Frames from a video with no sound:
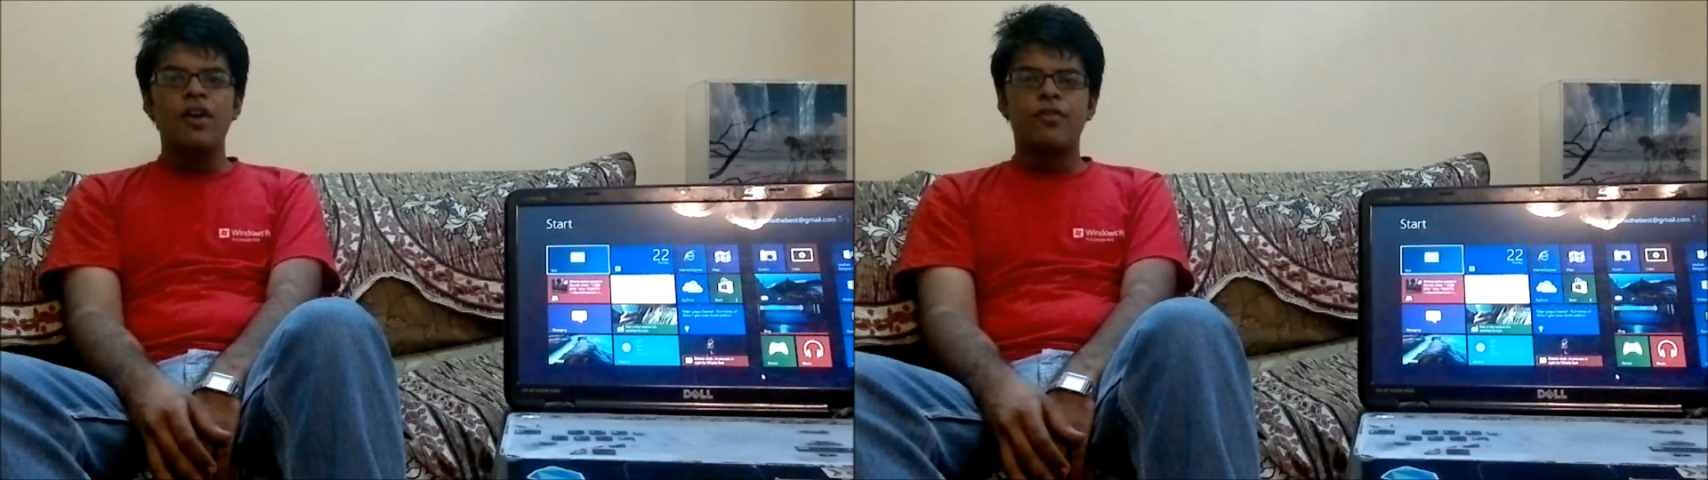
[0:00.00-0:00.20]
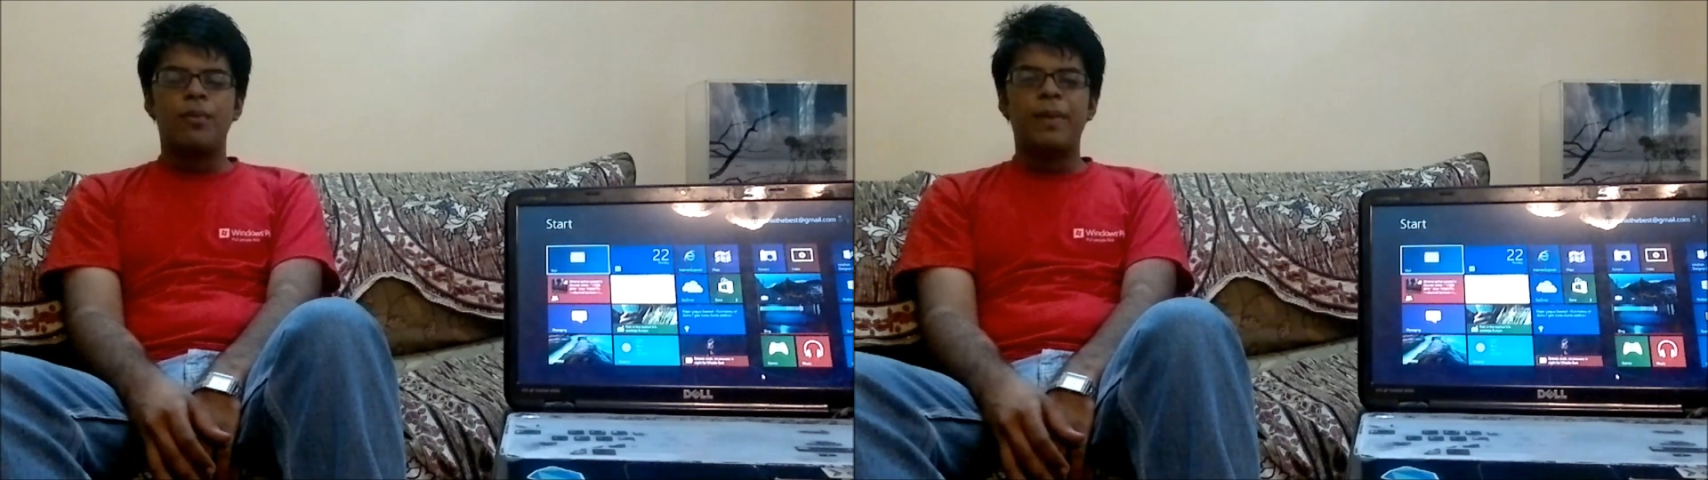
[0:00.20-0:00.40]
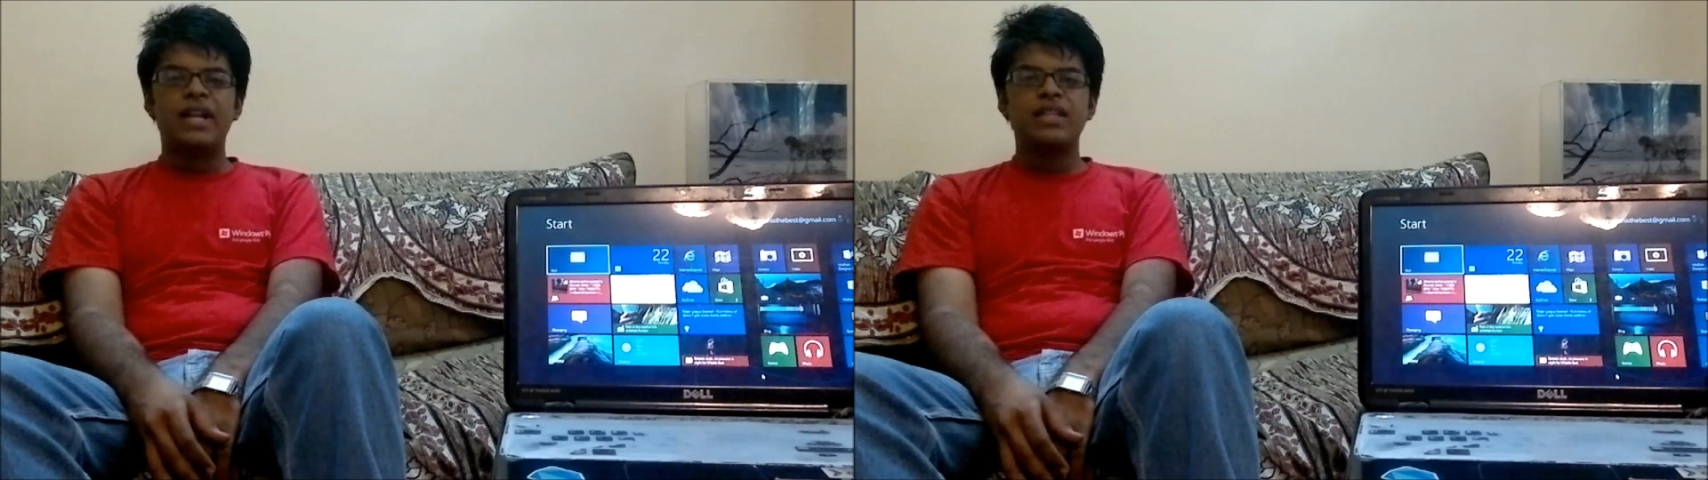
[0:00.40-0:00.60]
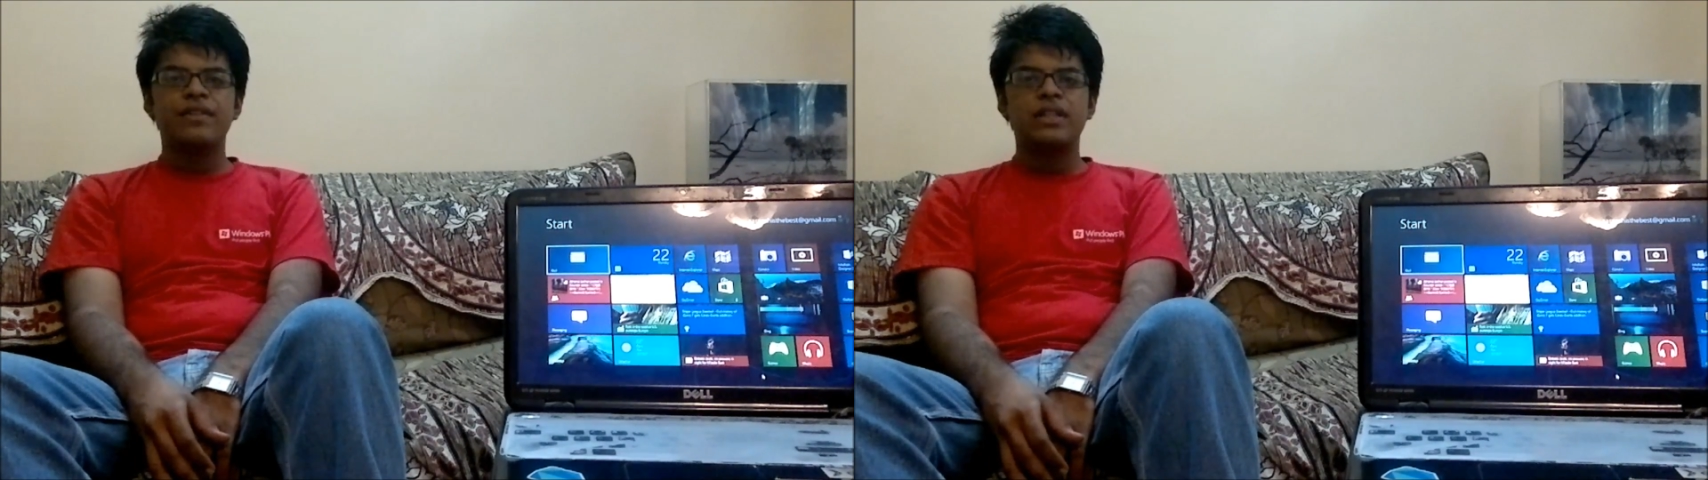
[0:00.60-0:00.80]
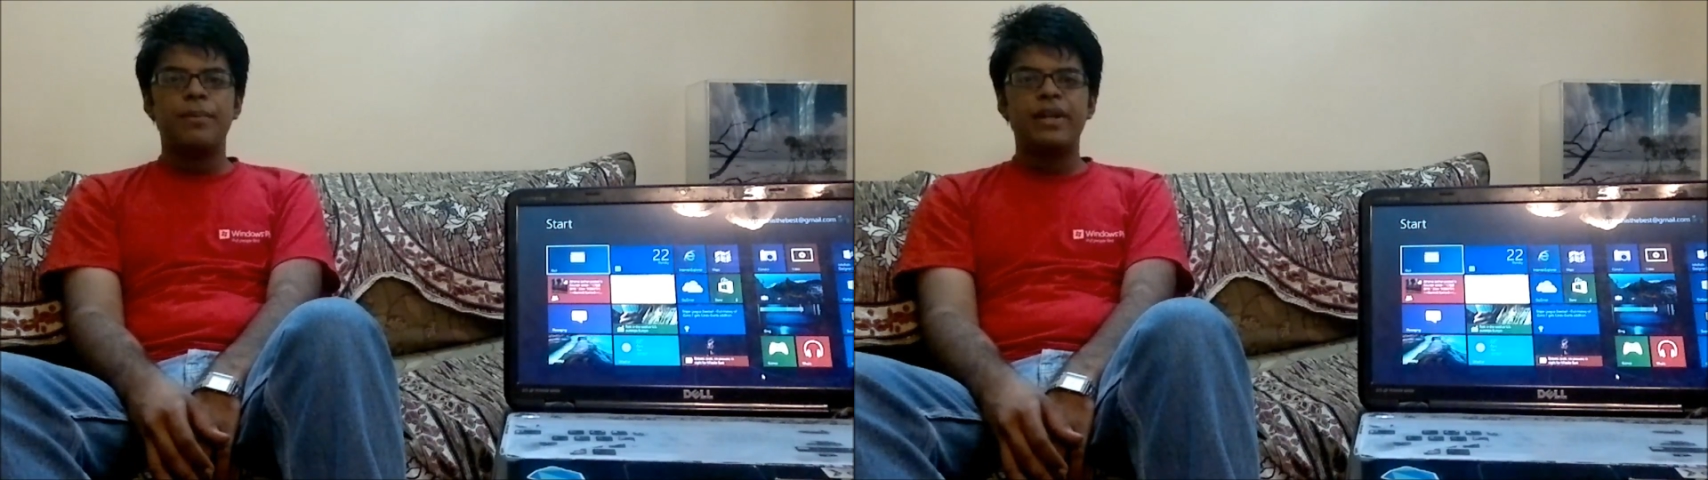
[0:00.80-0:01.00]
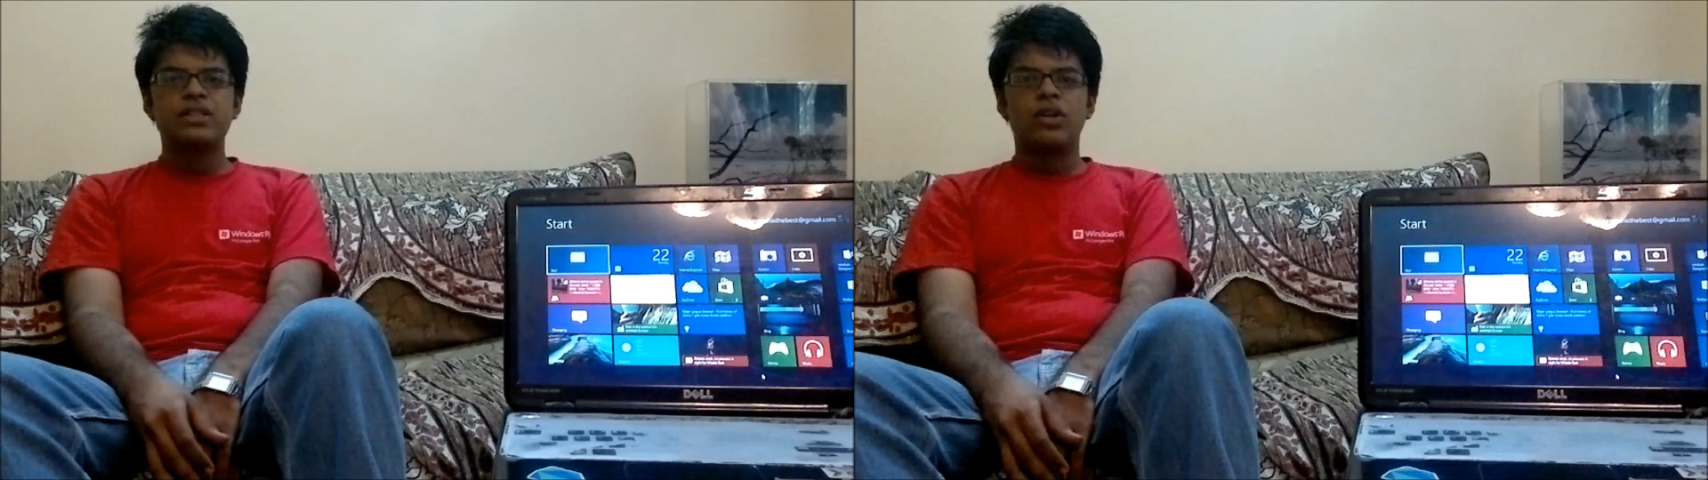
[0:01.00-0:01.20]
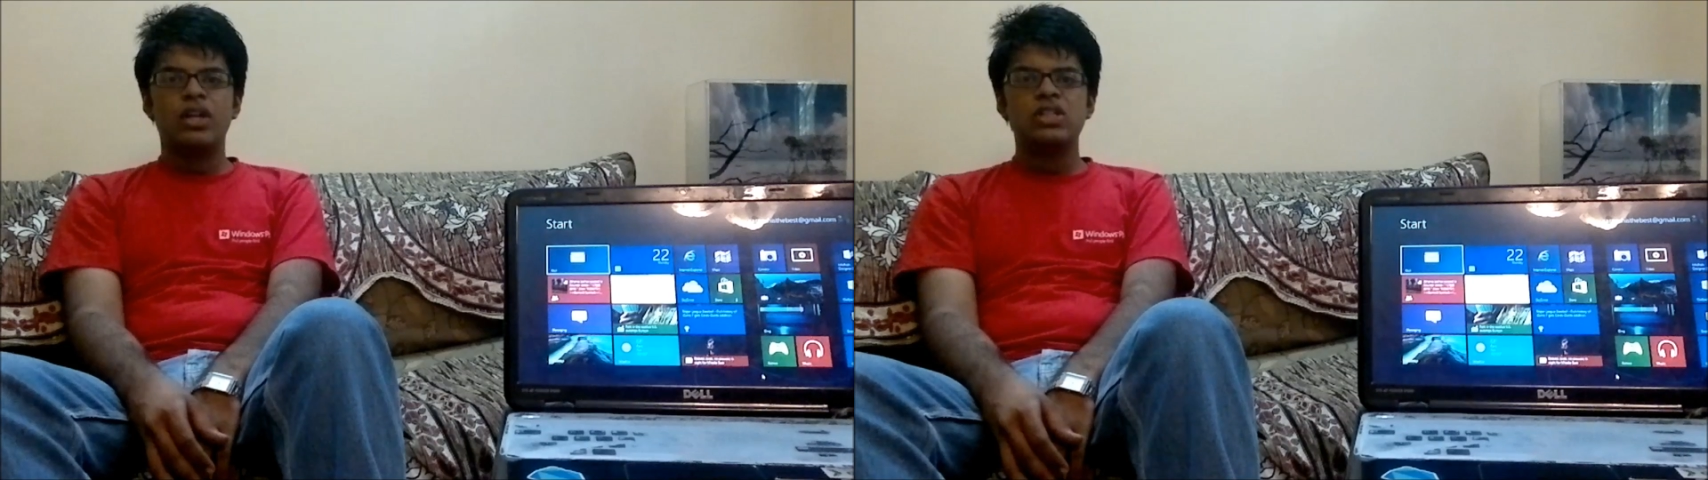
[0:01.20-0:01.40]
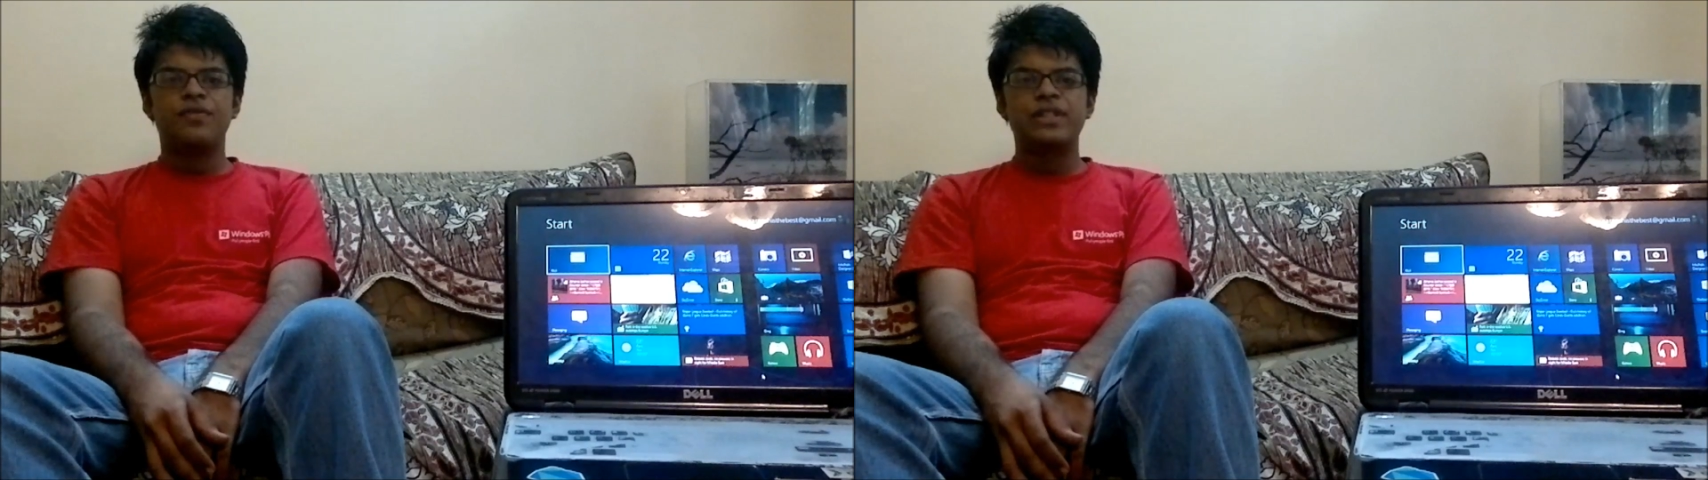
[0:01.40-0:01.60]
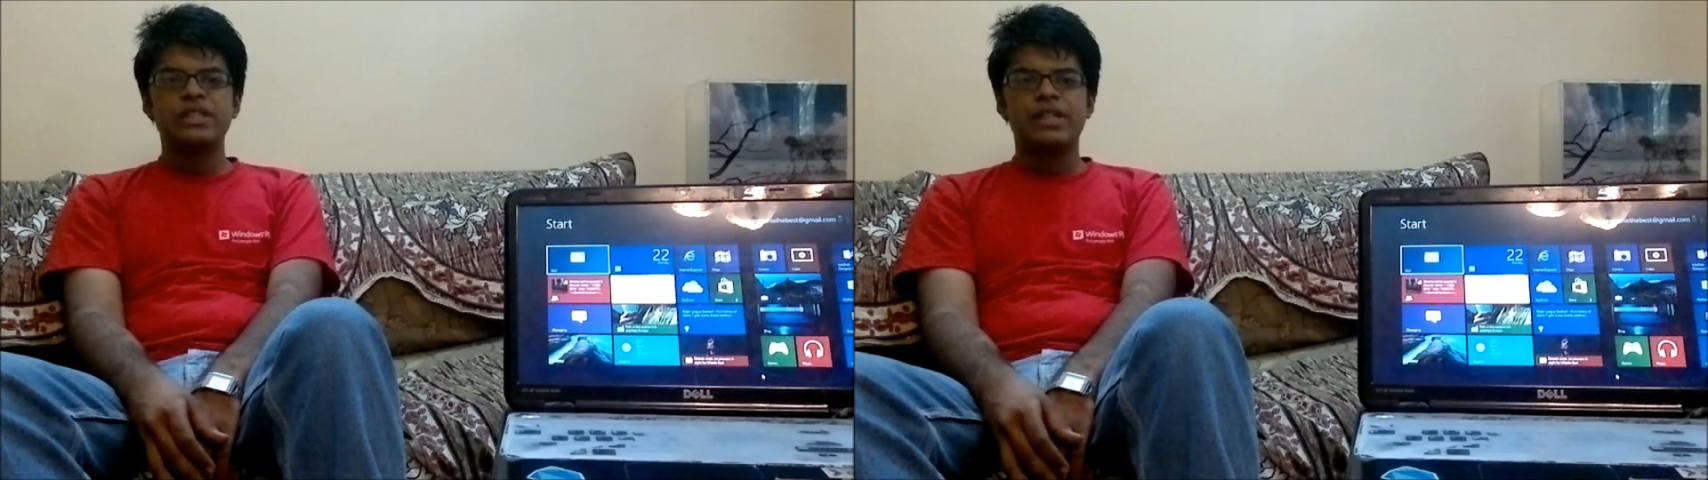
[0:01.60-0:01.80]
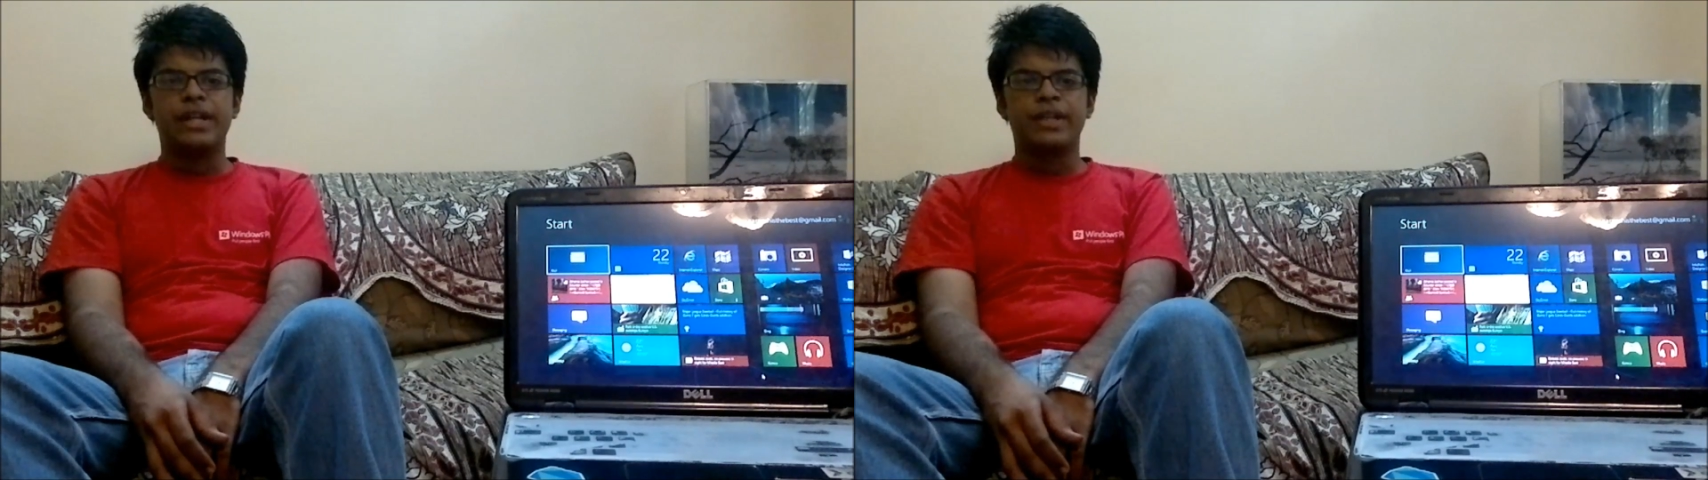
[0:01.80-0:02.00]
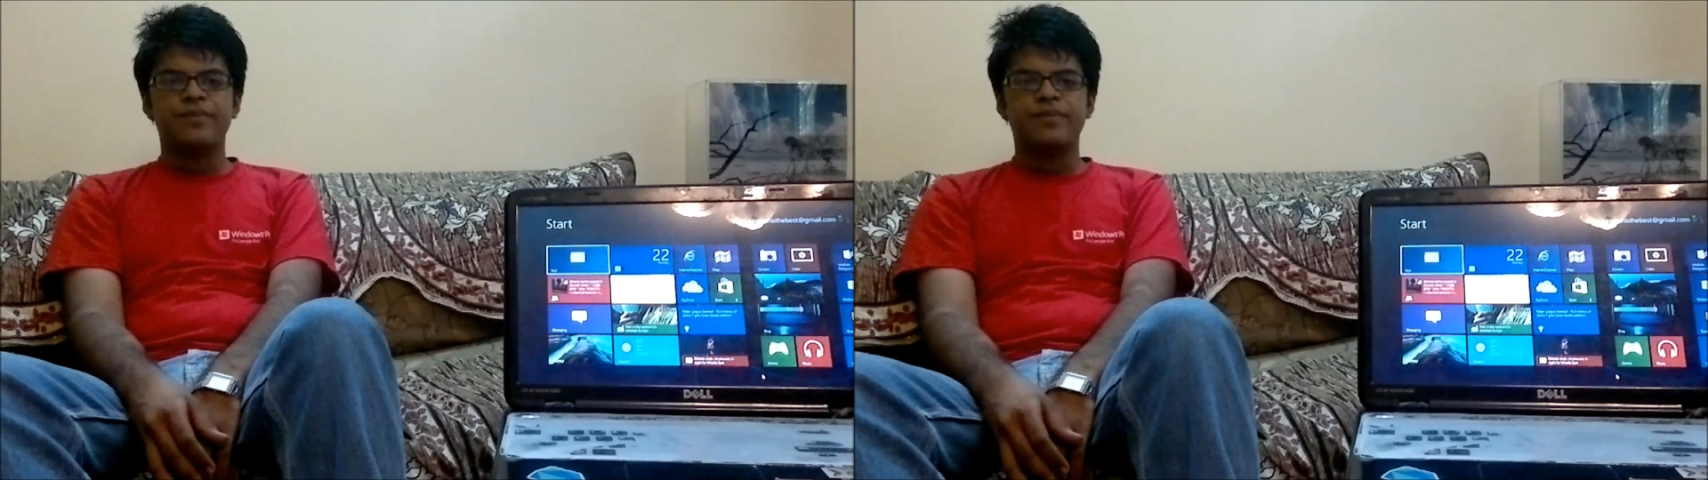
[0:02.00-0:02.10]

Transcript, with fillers: from Bharati Vidyapeeth's College of Engineering.